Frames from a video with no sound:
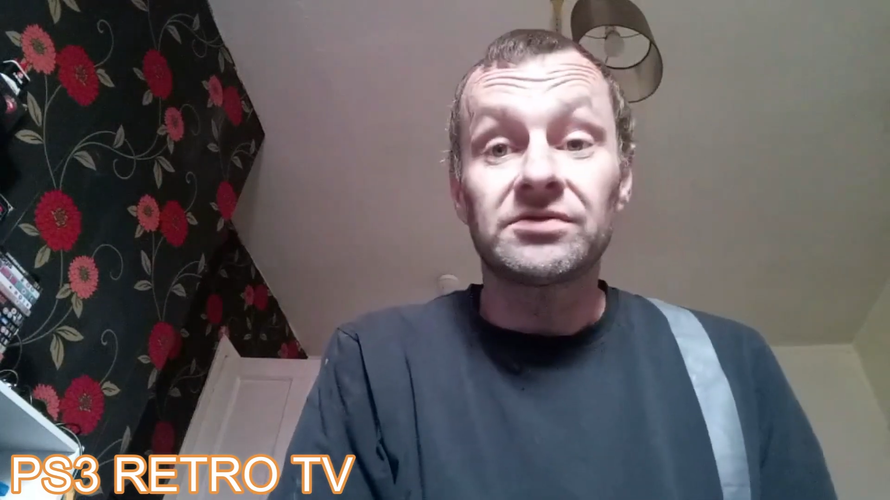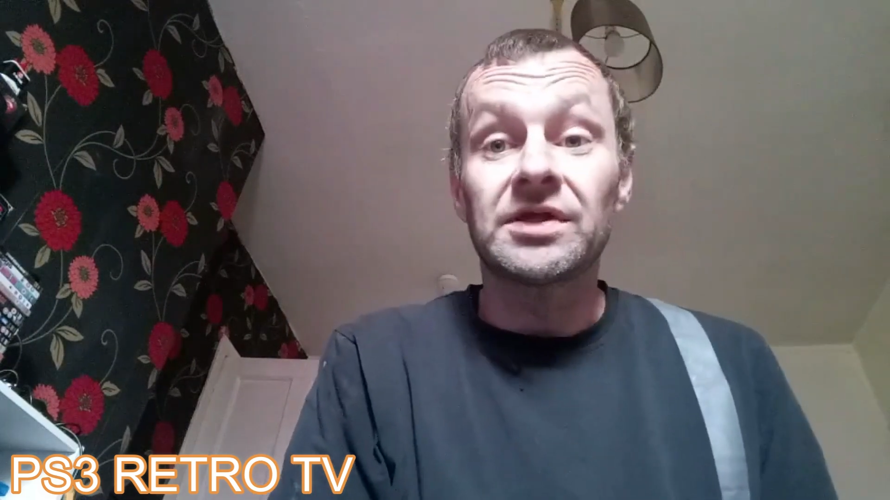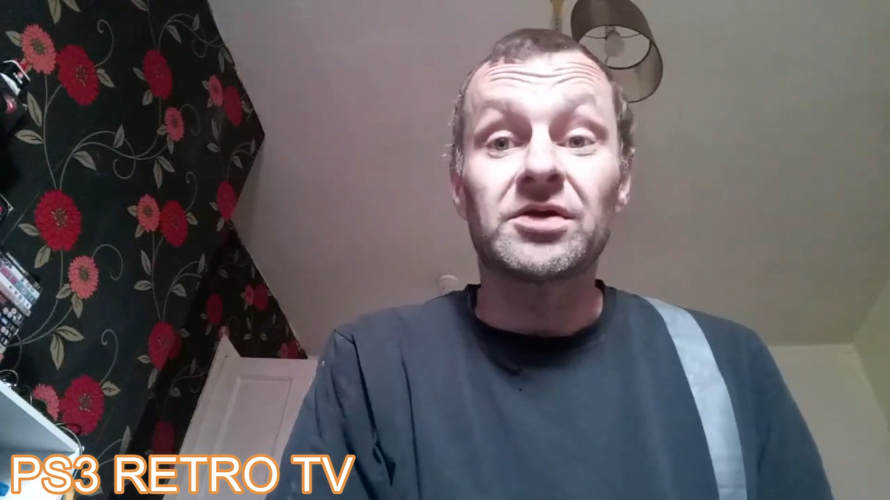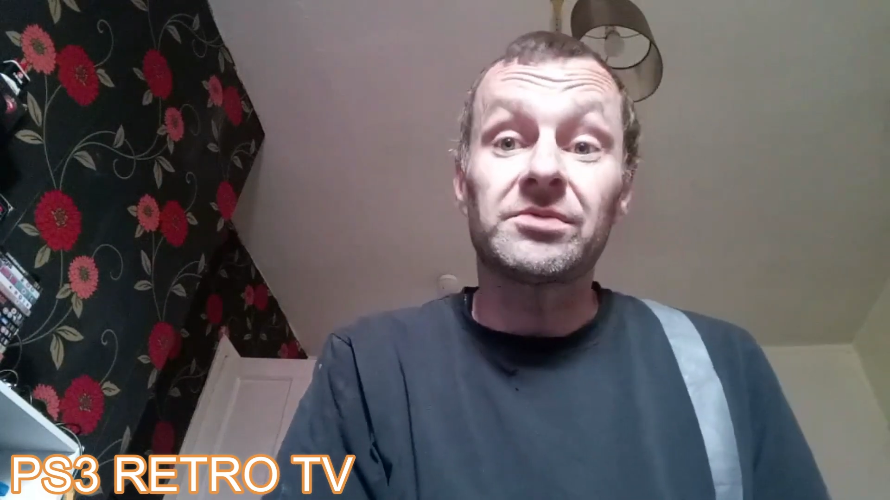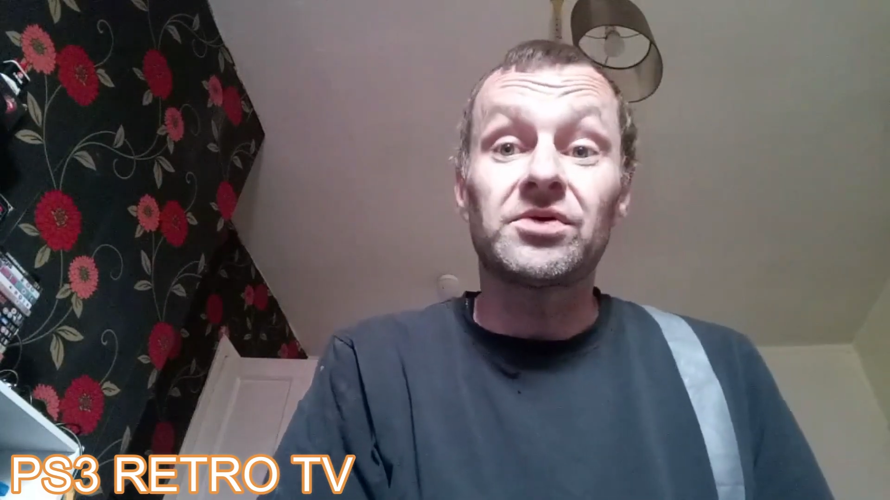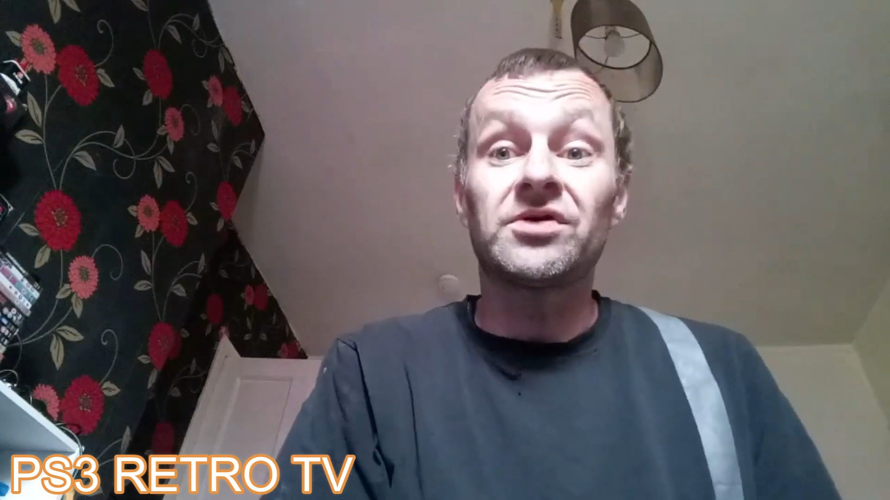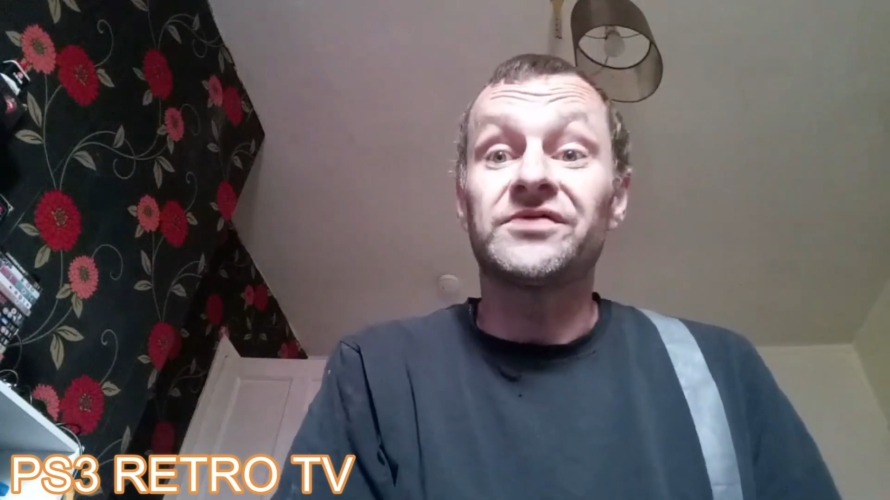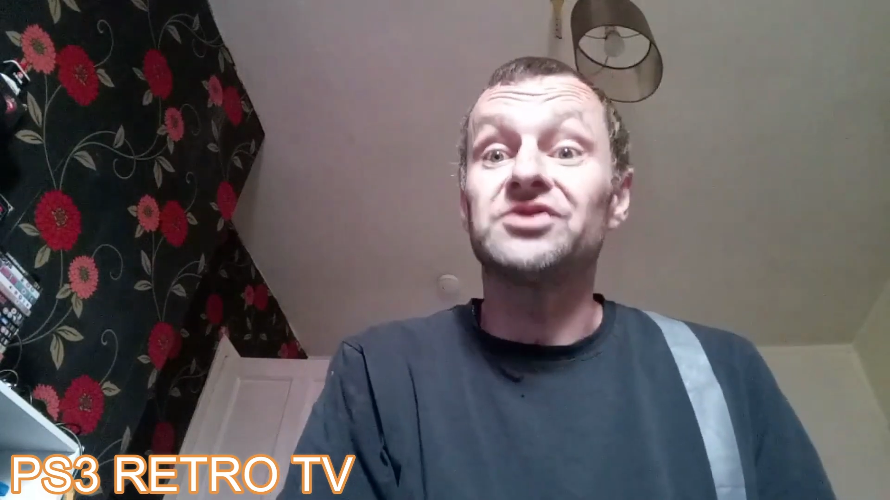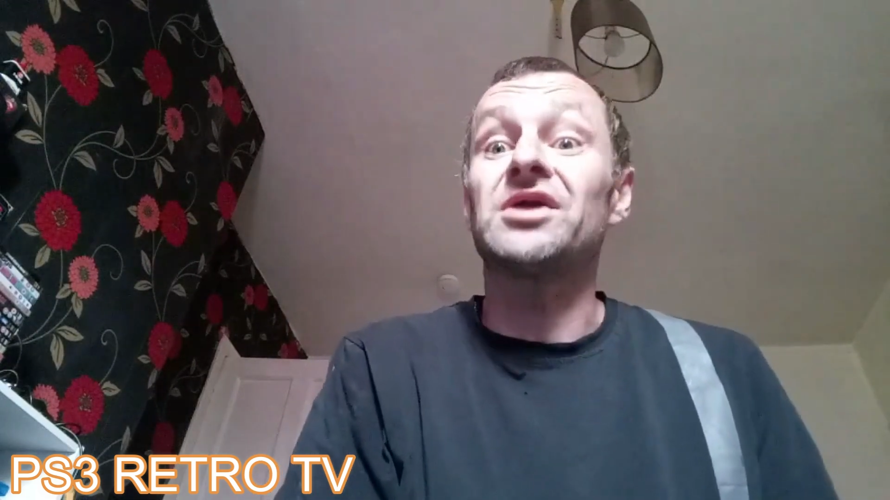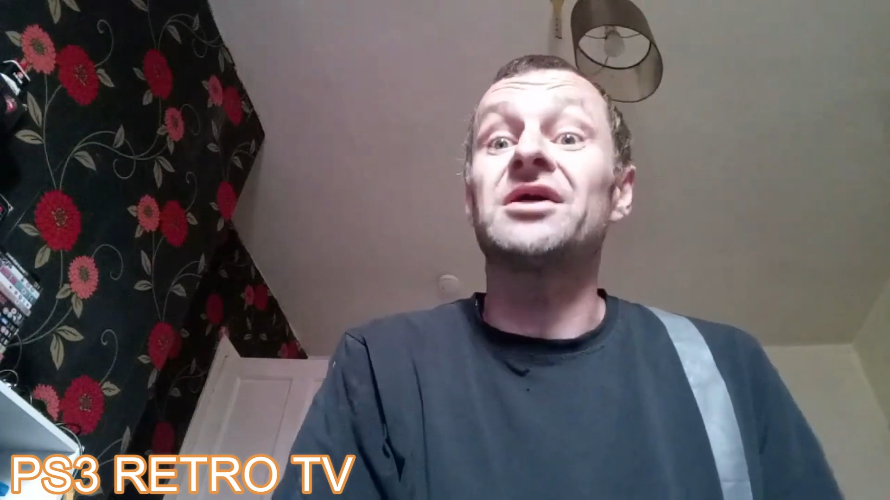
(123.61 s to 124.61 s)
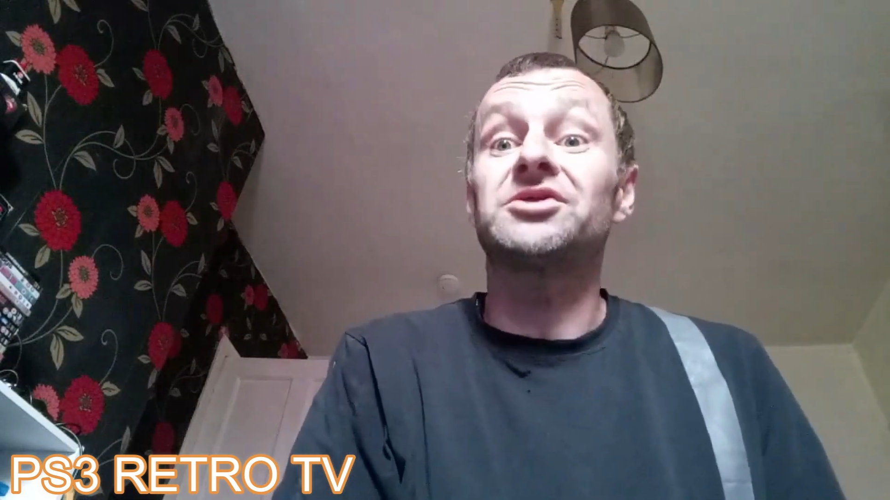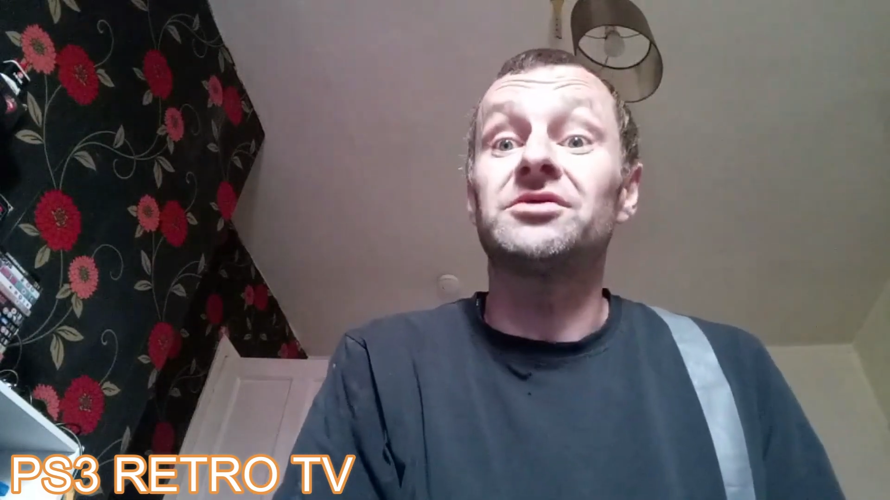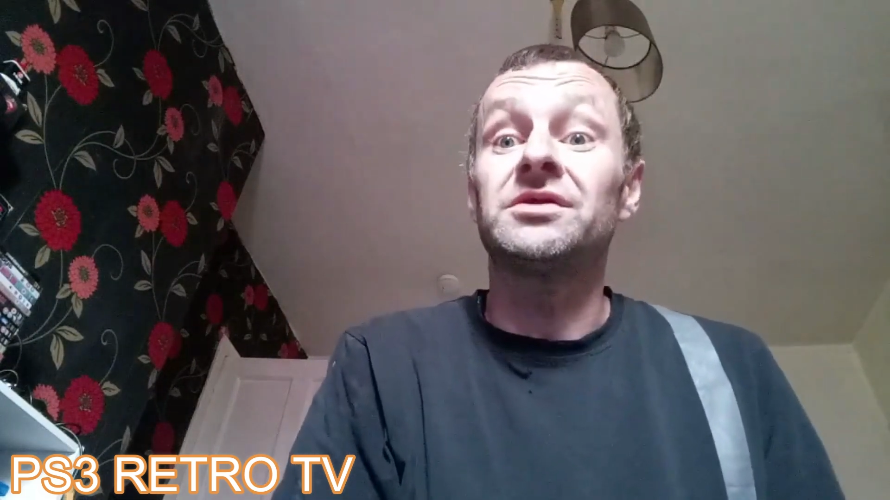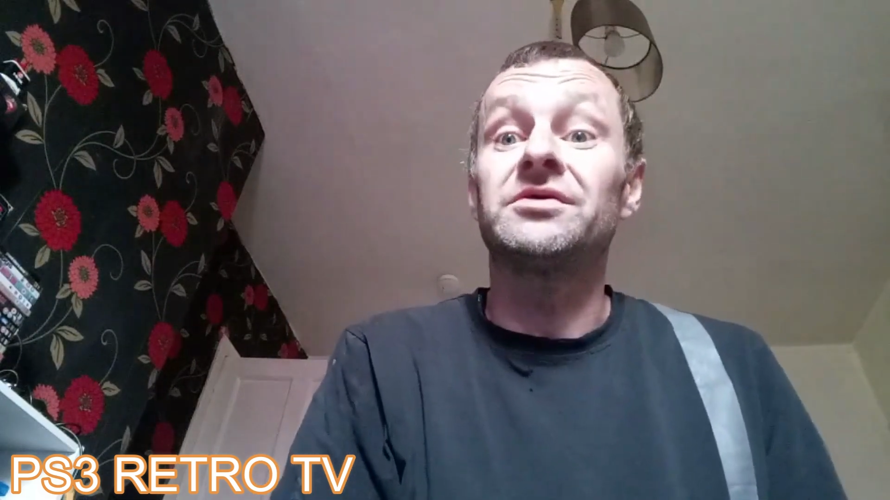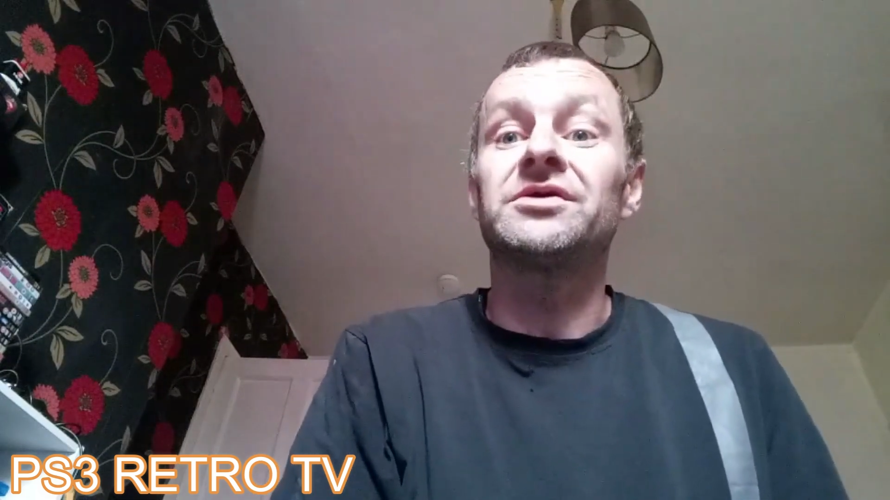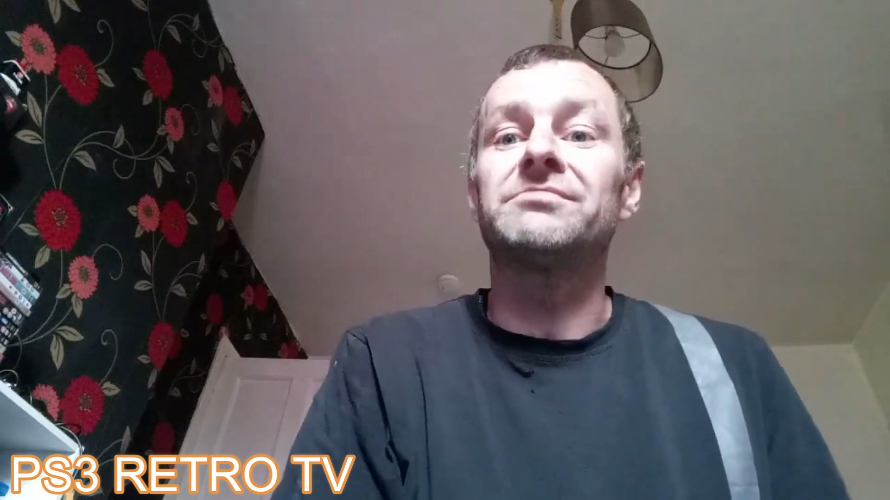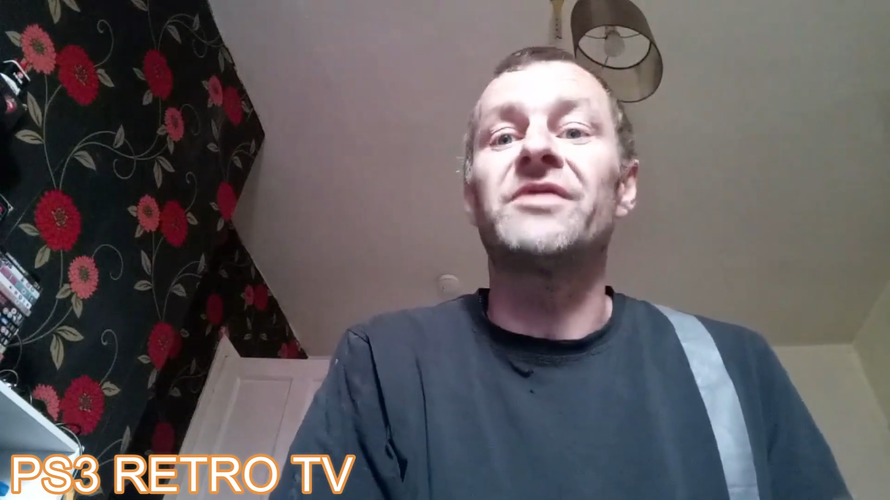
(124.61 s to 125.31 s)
to rub it off. It's actually really good.